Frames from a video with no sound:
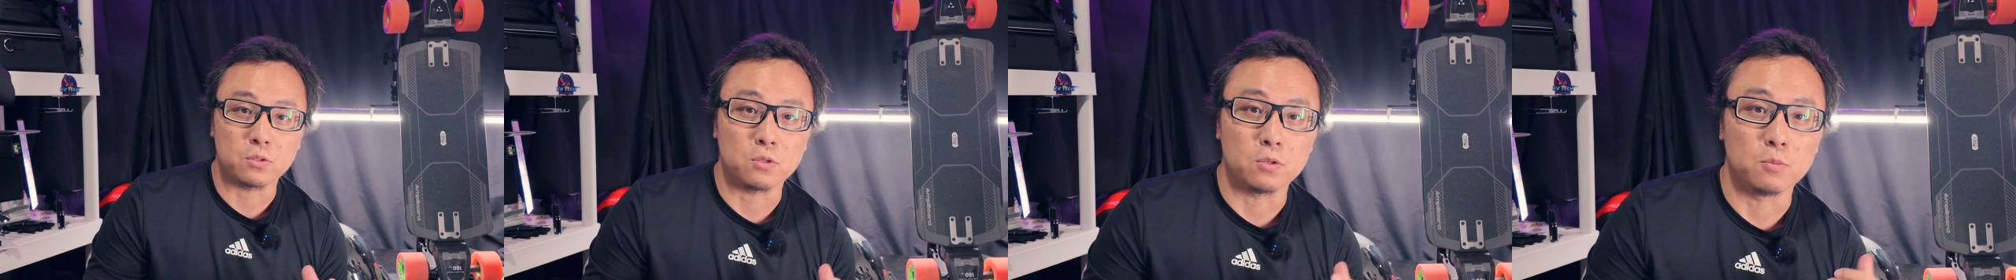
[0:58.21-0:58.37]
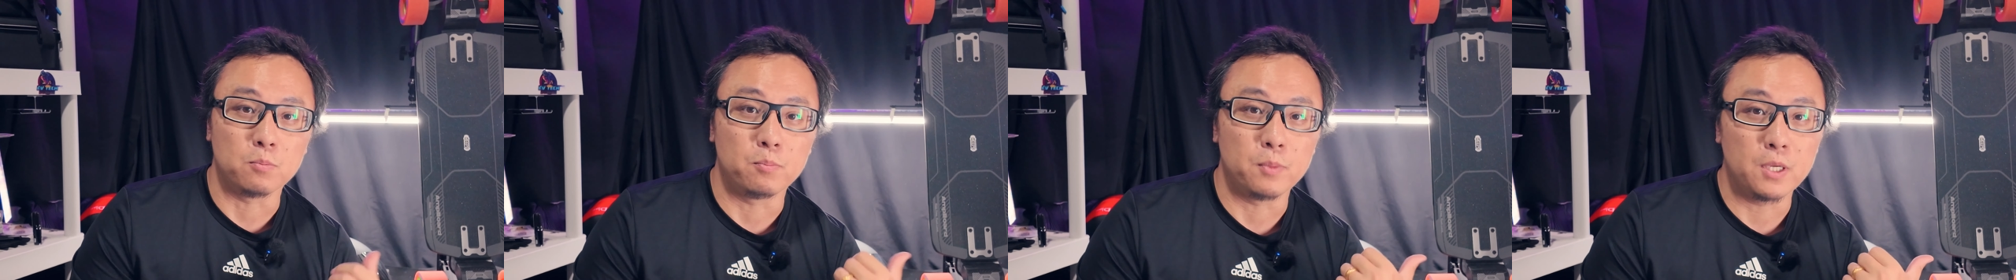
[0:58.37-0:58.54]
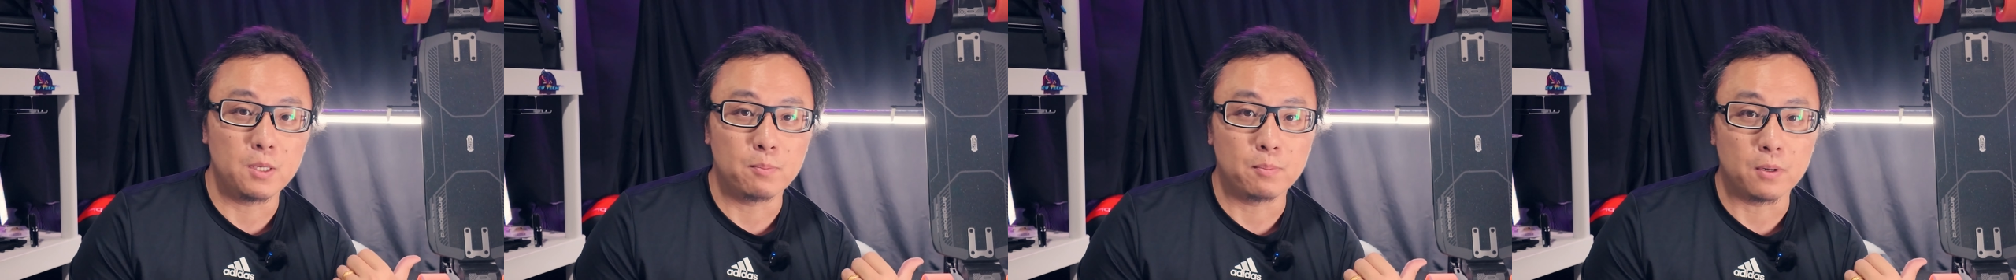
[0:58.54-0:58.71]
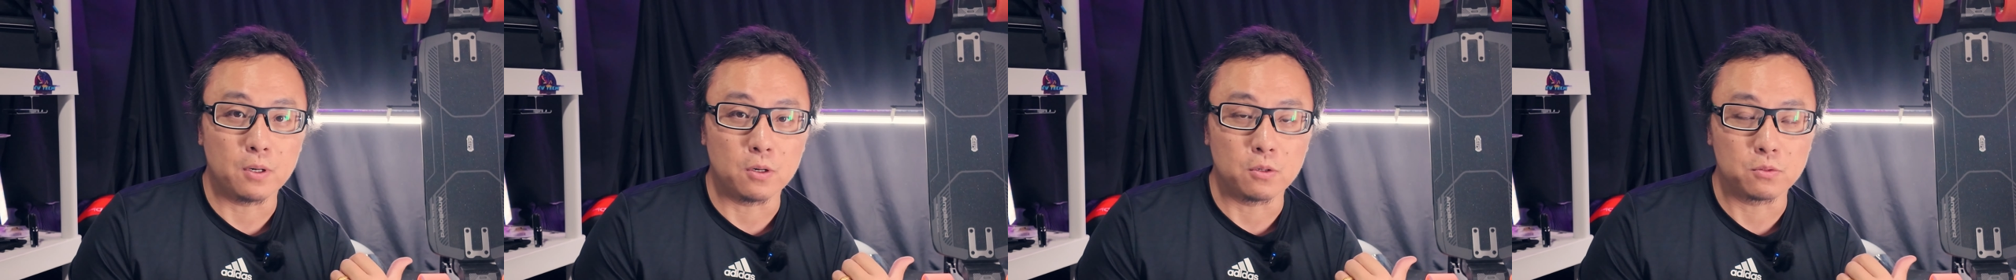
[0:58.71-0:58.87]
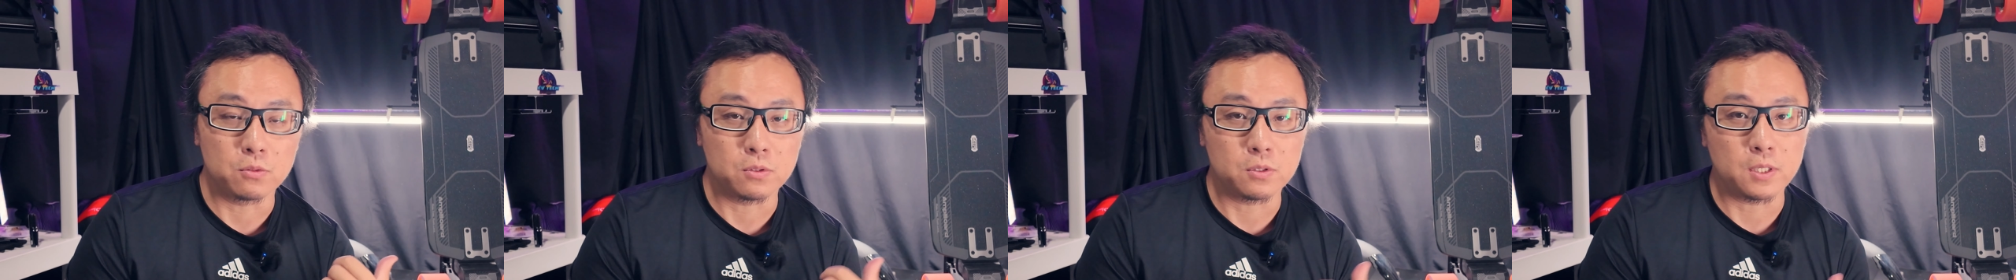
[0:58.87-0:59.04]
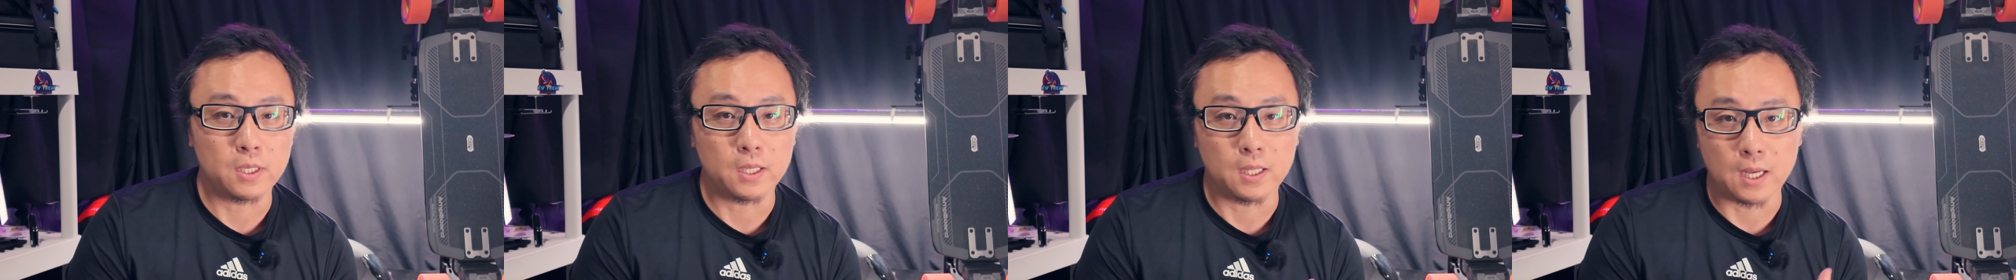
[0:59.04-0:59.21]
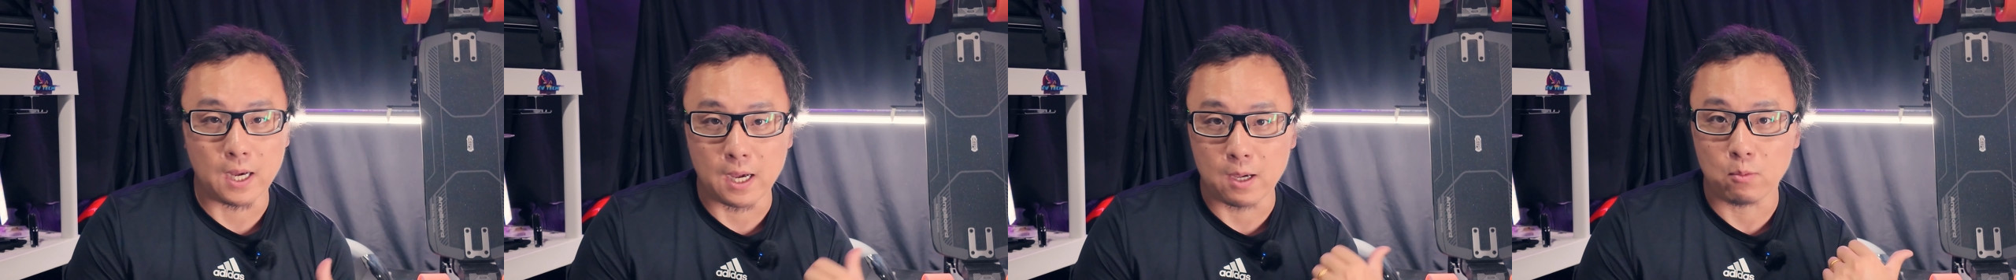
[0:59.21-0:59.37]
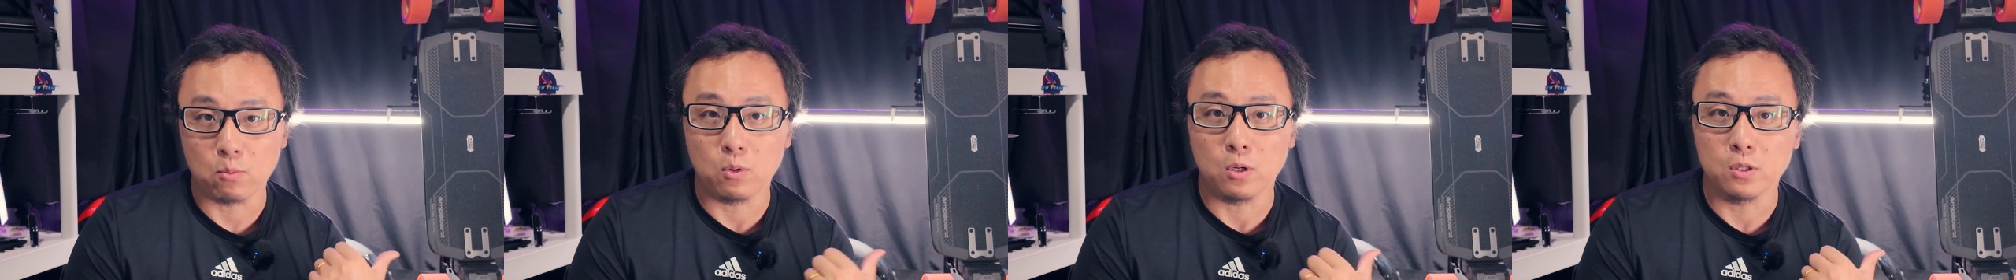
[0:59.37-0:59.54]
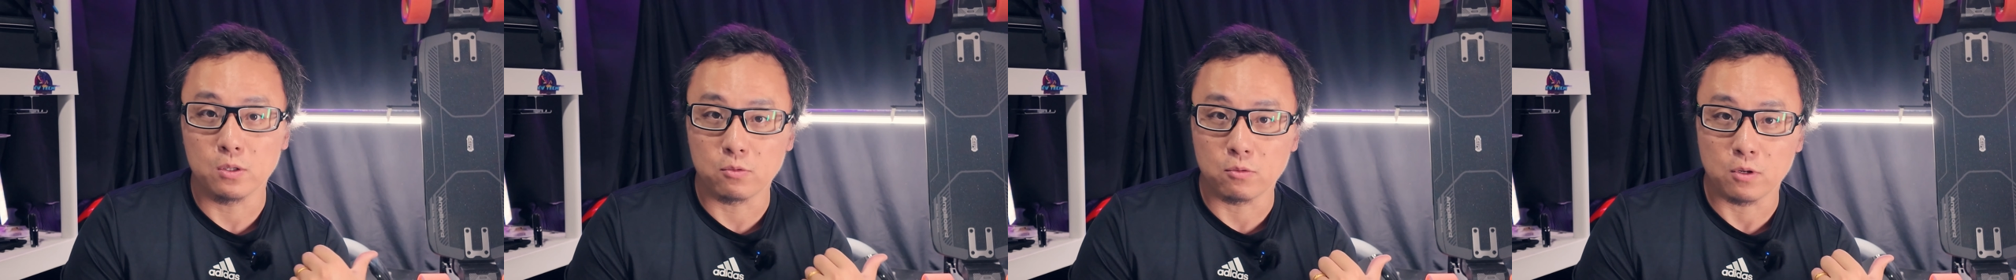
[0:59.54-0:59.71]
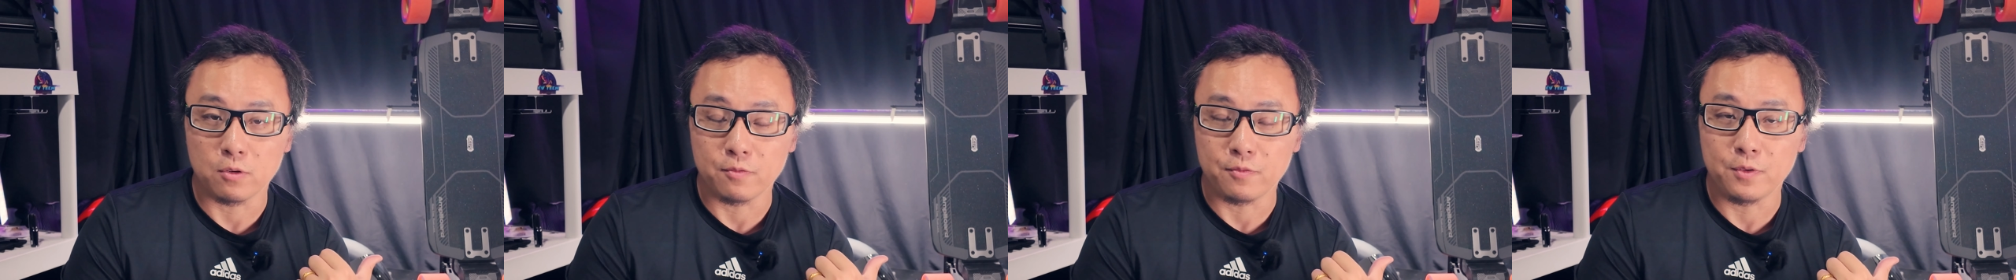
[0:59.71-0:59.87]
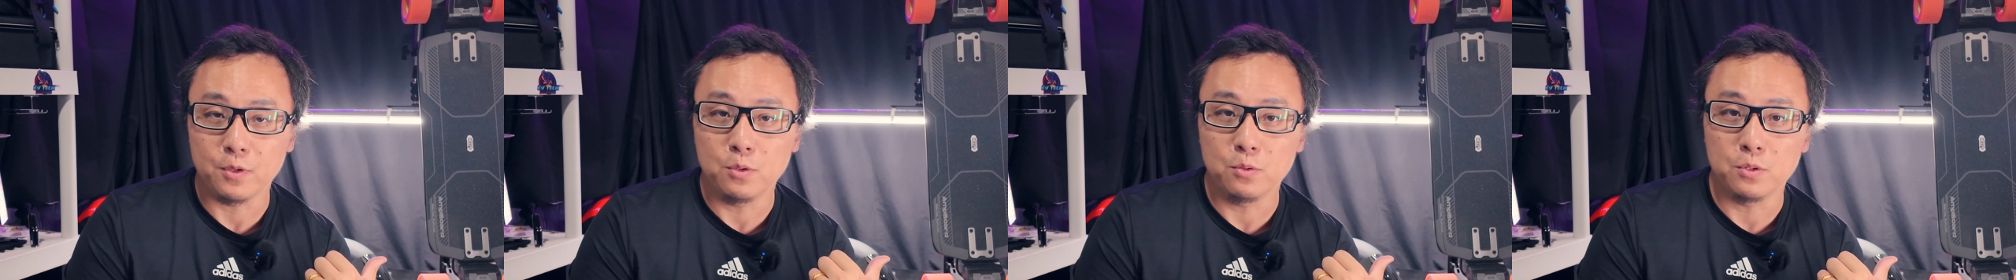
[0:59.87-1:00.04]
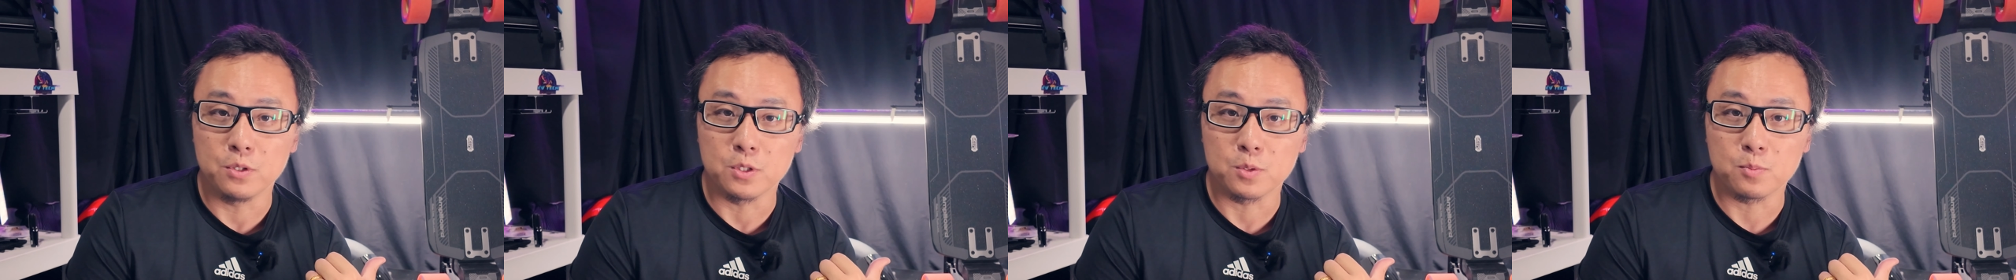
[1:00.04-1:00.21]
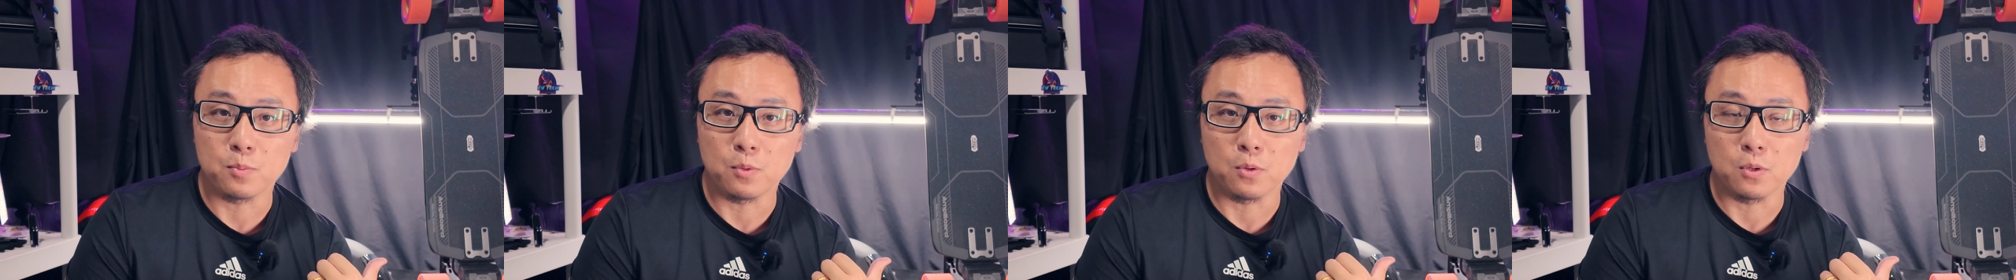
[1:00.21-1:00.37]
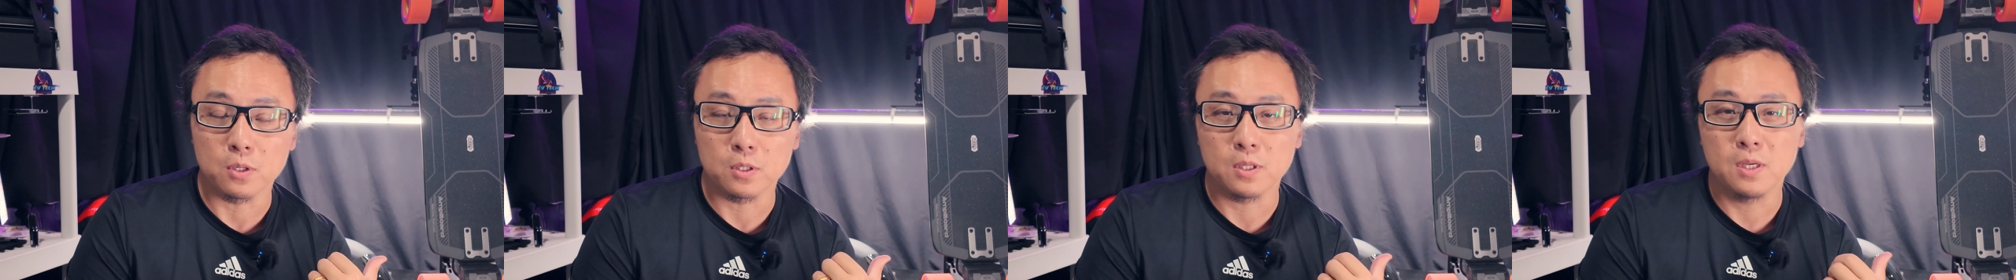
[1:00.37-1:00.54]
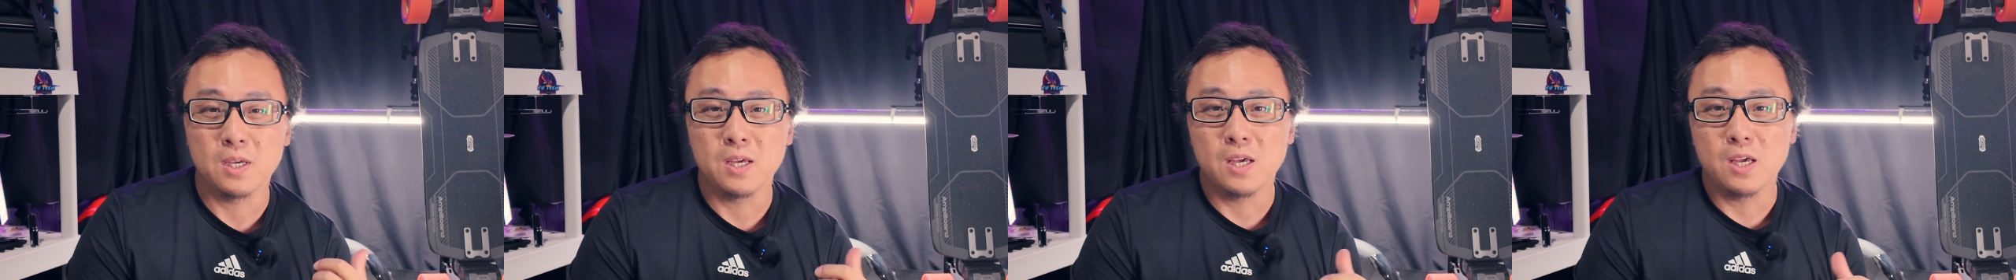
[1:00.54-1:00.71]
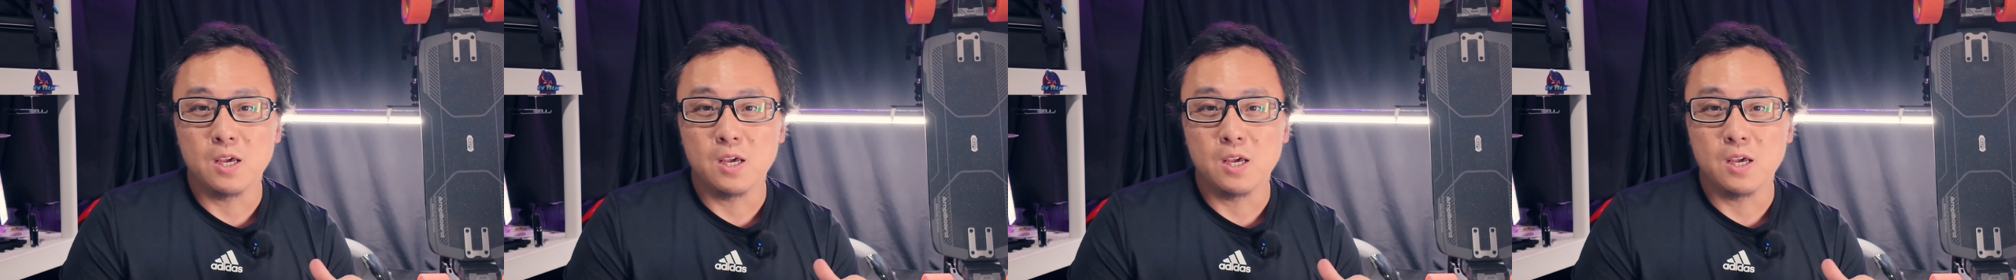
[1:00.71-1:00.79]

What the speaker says: to Meepo to say I want to review this board